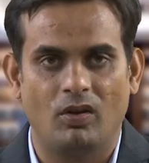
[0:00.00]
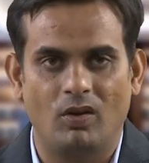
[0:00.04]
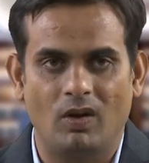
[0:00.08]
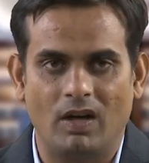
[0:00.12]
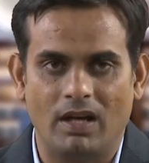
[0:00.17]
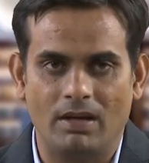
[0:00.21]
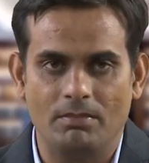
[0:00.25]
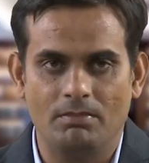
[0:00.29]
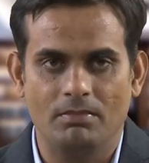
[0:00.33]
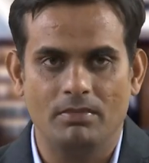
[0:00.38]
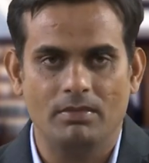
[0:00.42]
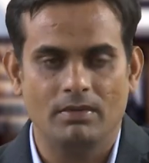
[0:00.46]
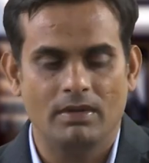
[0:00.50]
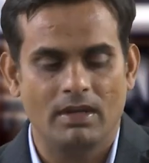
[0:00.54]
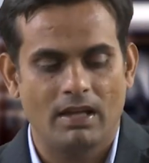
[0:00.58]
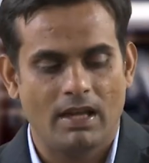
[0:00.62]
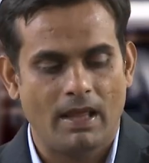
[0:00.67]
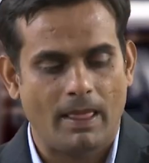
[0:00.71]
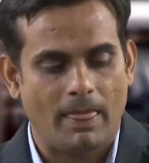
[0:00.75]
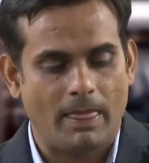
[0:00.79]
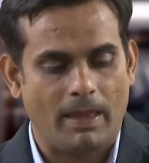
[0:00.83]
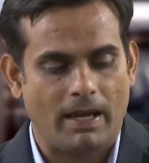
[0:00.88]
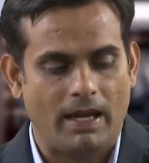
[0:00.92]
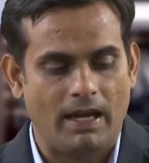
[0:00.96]
theorem,
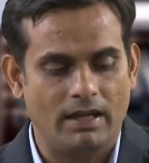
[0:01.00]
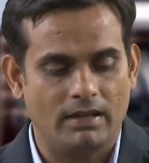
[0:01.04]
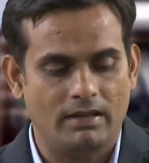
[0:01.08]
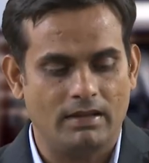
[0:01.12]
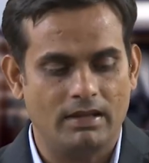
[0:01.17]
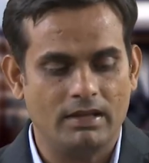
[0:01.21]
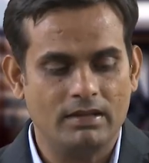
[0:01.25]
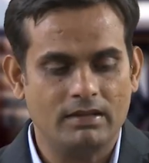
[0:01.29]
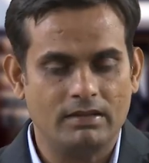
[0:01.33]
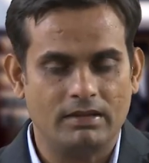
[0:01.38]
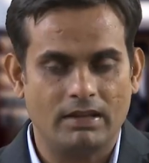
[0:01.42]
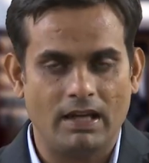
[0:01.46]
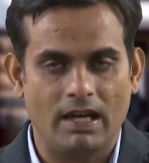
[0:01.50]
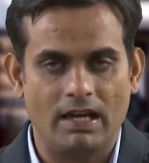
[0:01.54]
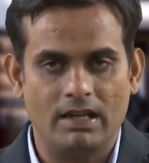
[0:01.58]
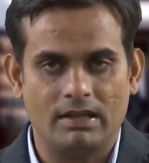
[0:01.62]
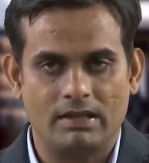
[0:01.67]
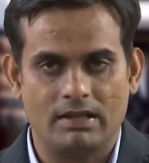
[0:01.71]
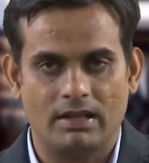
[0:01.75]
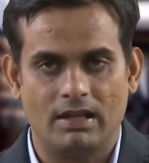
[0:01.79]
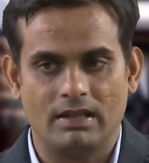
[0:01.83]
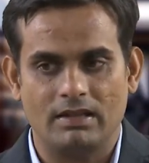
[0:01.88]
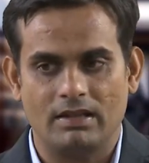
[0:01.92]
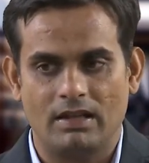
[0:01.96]
and this
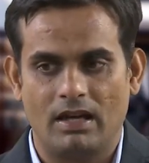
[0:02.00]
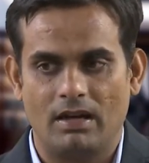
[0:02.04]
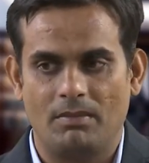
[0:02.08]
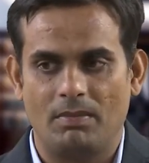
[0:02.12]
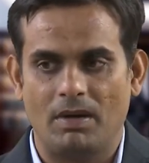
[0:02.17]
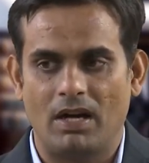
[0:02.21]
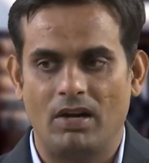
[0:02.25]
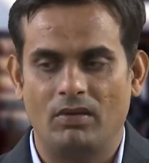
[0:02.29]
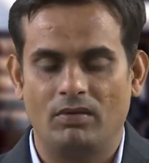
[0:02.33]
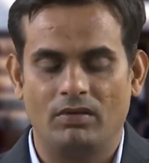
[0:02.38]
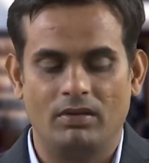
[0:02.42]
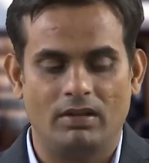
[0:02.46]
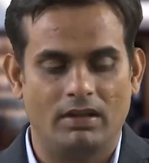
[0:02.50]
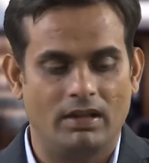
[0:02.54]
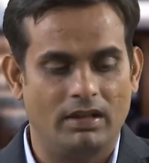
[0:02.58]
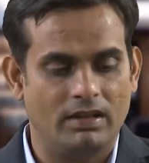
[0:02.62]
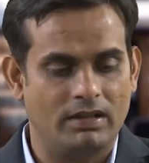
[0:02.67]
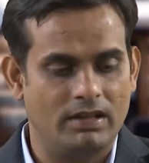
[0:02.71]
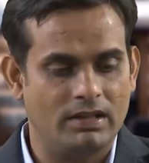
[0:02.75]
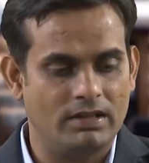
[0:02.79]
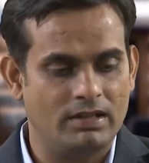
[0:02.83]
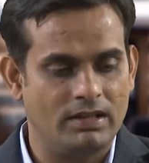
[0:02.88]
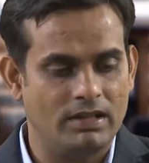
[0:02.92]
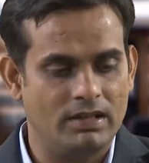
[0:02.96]
tells us about
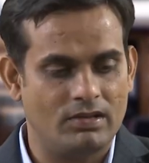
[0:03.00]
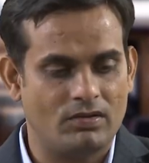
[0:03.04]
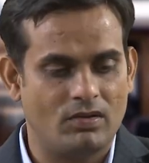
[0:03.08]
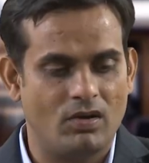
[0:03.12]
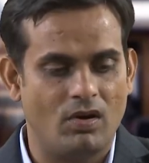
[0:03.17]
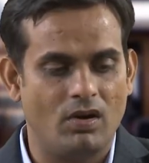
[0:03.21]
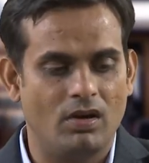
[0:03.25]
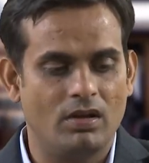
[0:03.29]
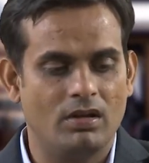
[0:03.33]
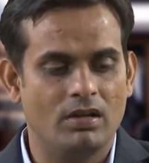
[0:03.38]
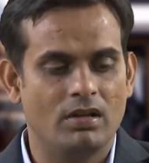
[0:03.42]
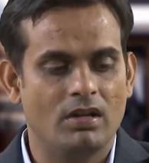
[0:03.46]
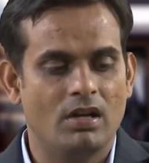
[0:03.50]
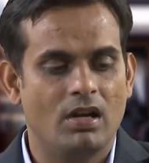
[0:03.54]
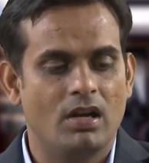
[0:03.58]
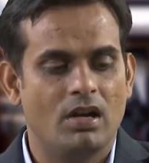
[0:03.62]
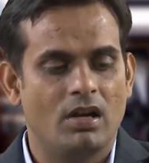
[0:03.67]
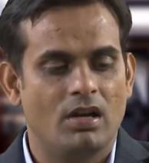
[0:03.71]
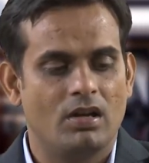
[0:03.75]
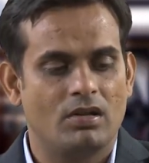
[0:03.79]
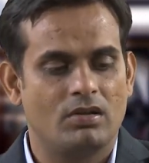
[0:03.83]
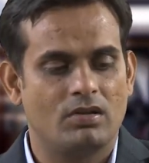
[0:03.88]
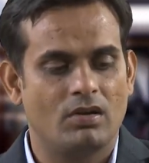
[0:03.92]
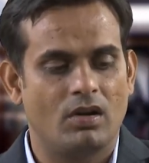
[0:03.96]
this is called
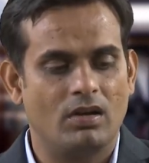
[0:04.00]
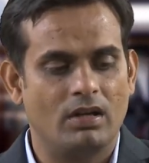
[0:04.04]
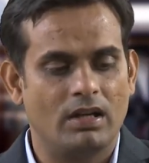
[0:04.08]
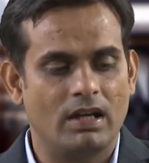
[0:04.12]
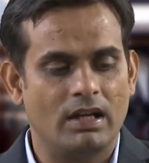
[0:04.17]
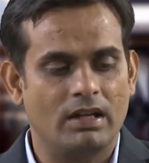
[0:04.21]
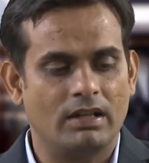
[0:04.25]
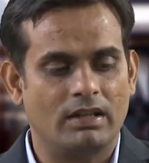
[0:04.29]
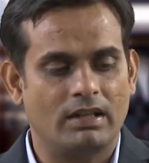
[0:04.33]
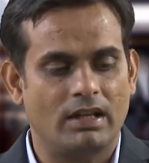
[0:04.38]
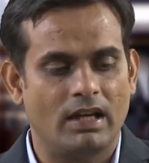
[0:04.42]
Jordan